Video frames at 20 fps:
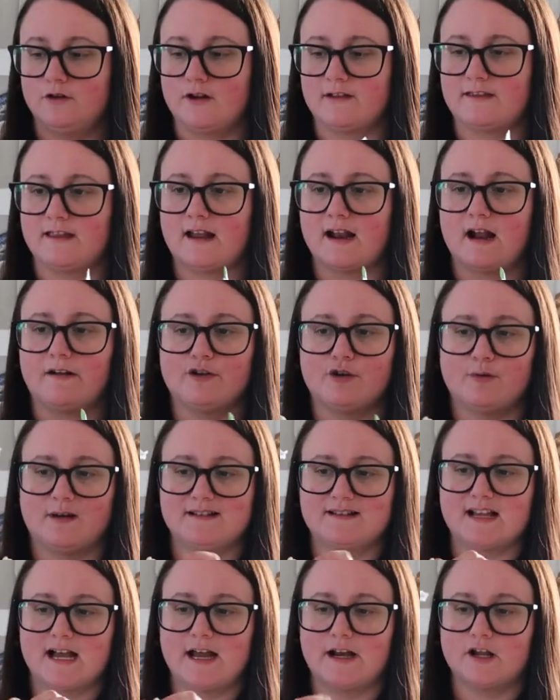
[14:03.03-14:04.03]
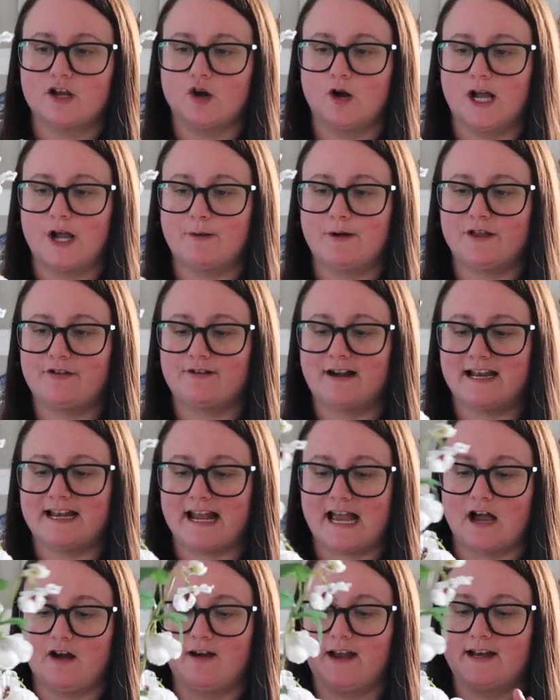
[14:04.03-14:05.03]
look that everyone's kind of going with right
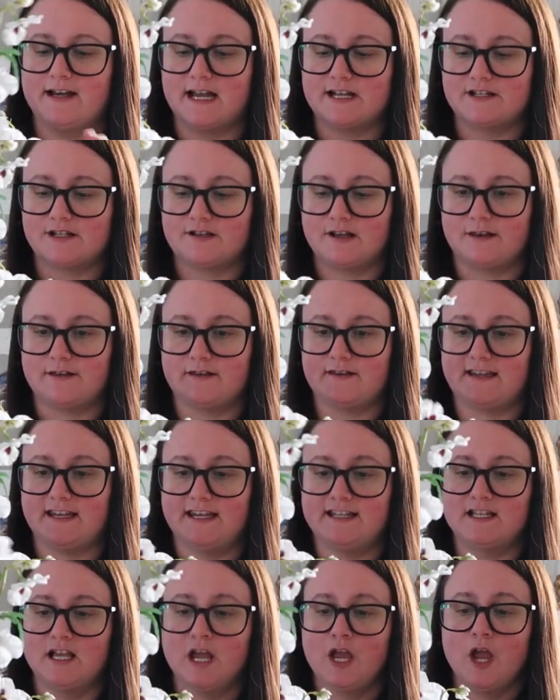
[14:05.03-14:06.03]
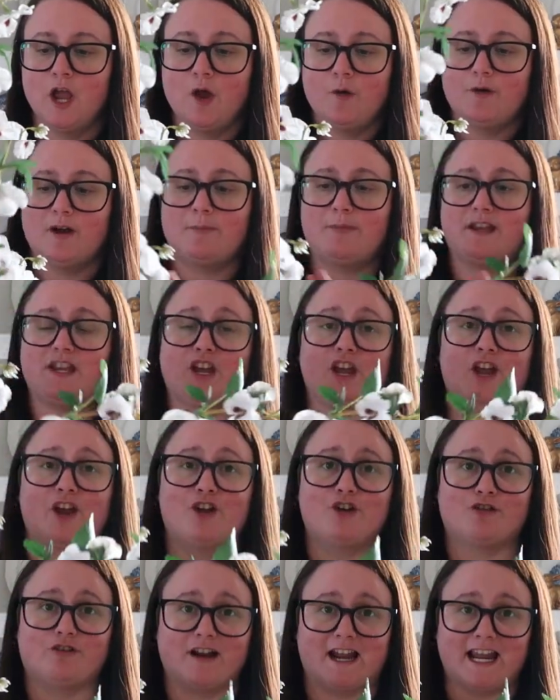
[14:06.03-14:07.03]
now and I just thought that these would be
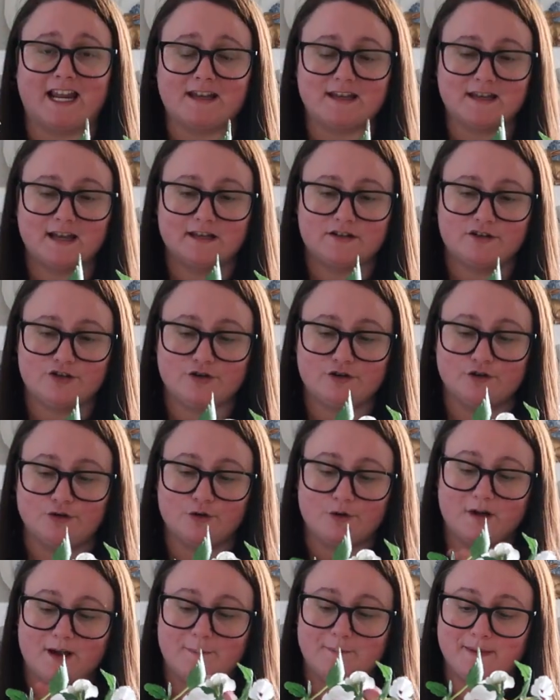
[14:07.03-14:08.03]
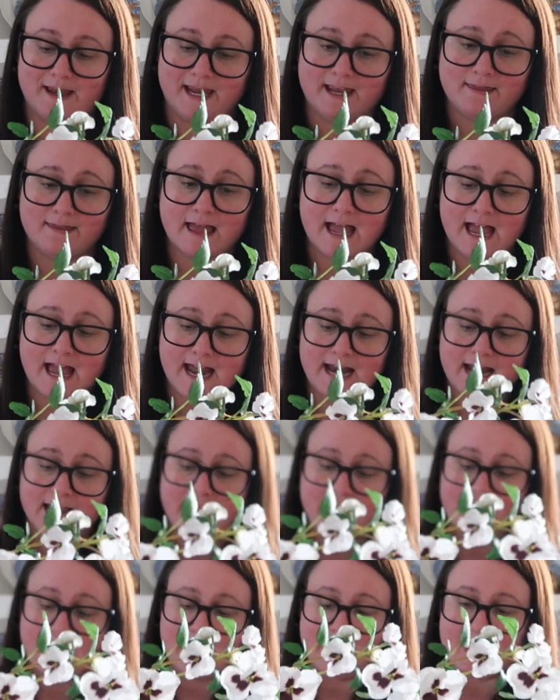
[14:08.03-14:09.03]
great to make that
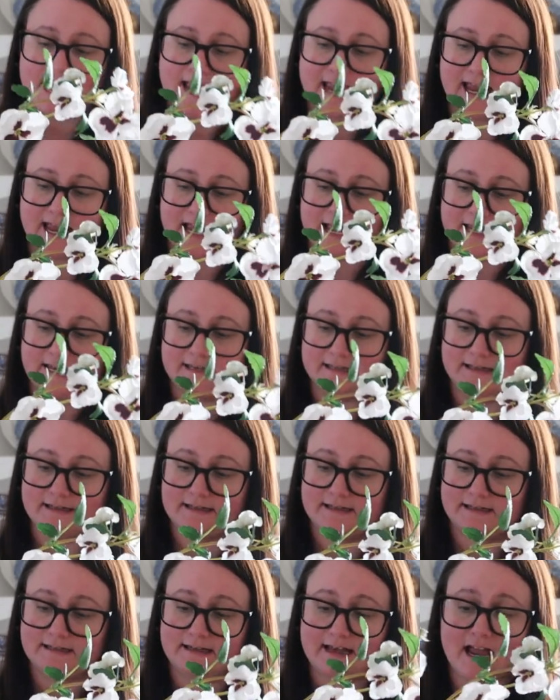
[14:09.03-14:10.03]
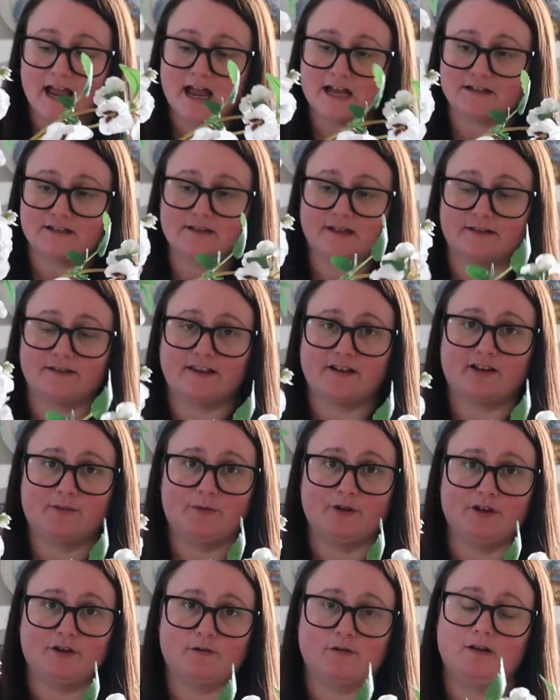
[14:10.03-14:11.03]
and yeah I just thought they were
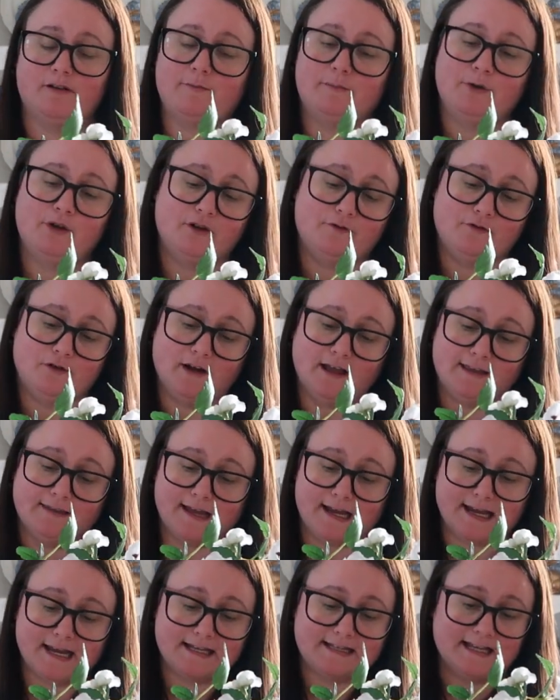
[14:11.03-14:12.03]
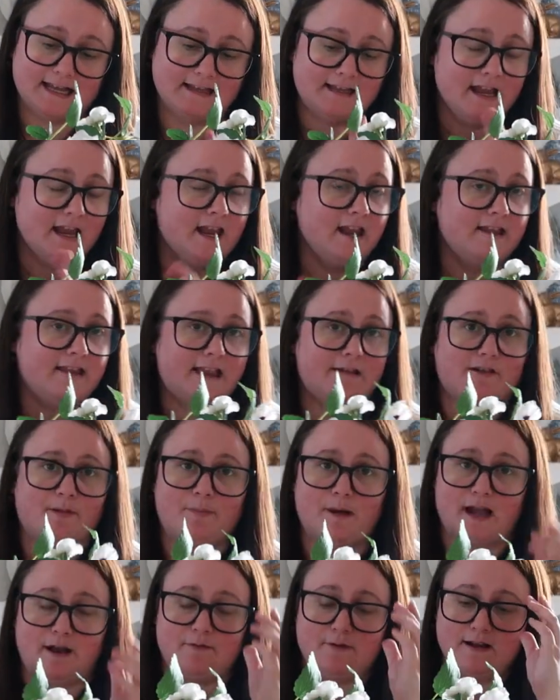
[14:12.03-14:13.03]
beautiful beautiful and like I said they were
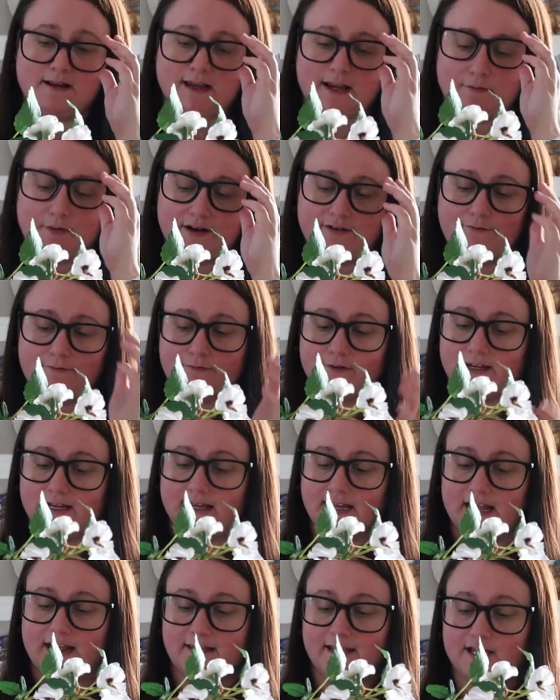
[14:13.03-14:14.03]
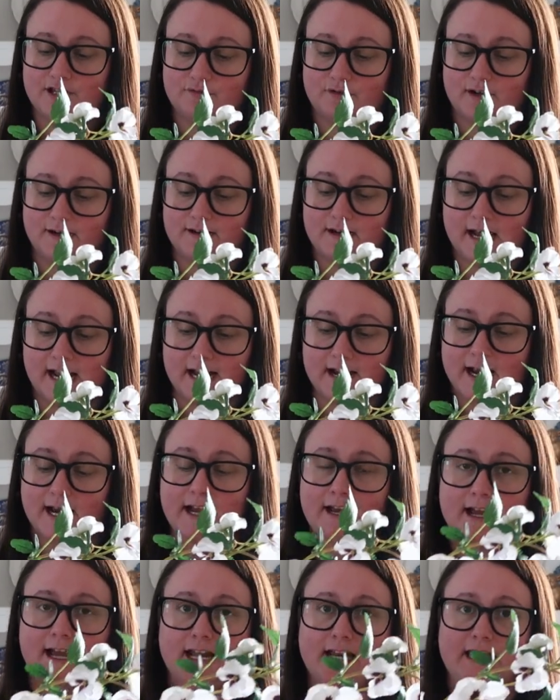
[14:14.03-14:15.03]
buy one get one free and these were
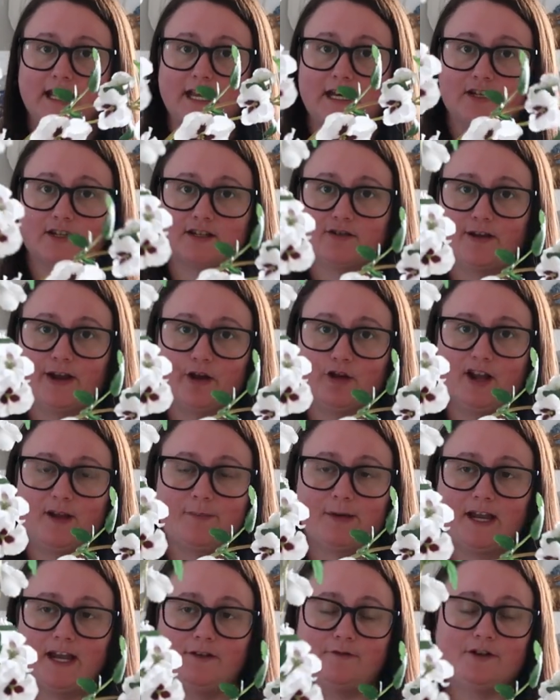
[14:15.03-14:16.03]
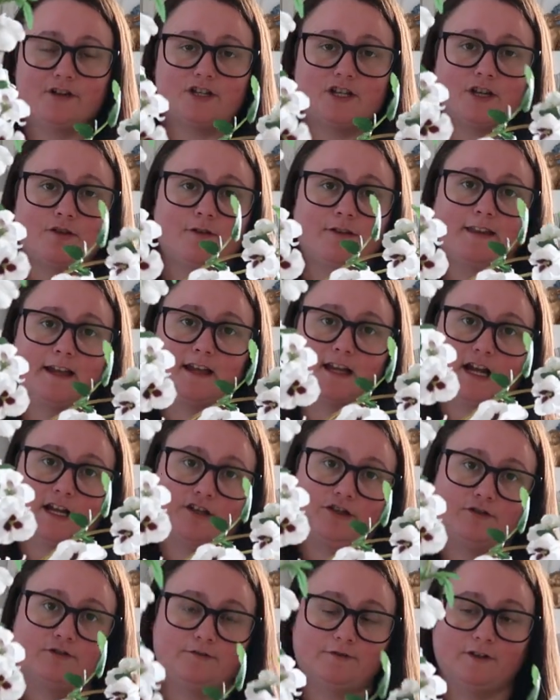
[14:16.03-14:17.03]
$9.99 each so I only paid for two and then
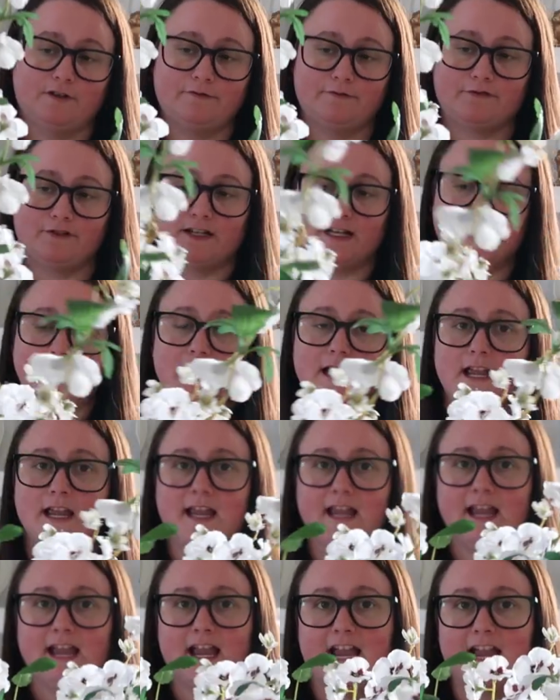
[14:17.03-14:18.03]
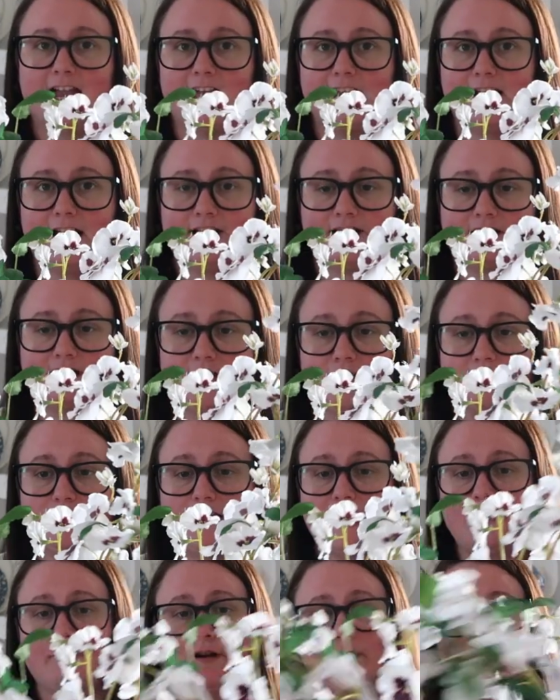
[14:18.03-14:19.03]
got two for free and I just thought that
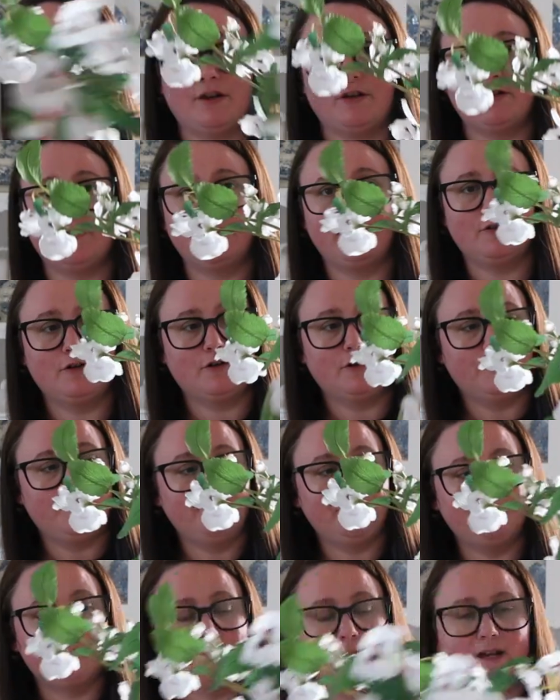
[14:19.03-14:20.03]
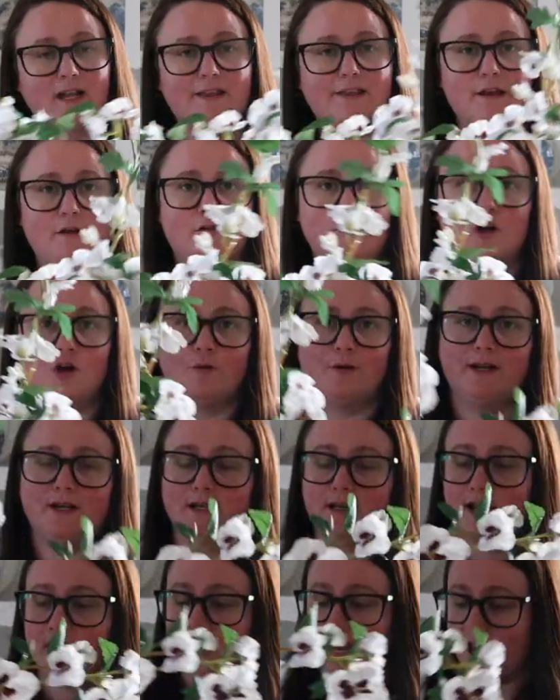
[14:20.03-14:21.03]
they were beautiful and they'll go
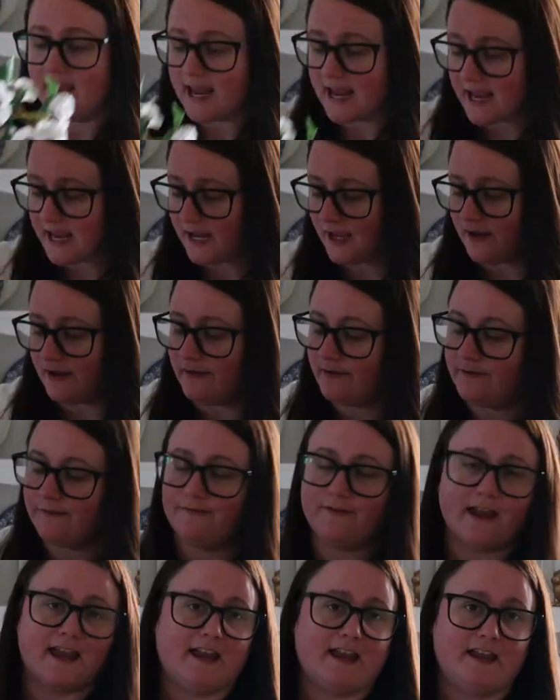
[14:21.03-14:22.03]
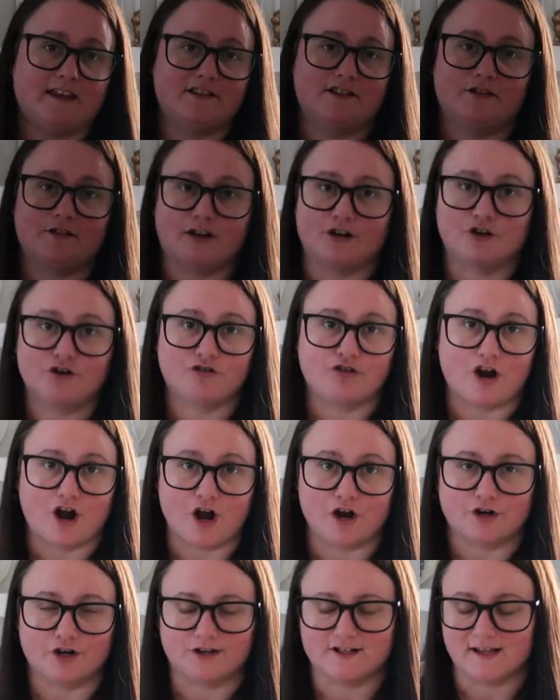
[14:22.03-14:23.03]
in a vase or a
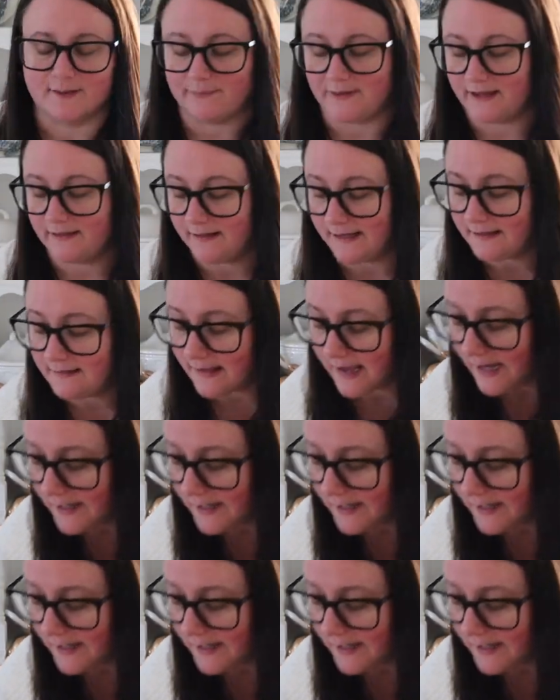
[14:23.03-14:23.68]
crock or something like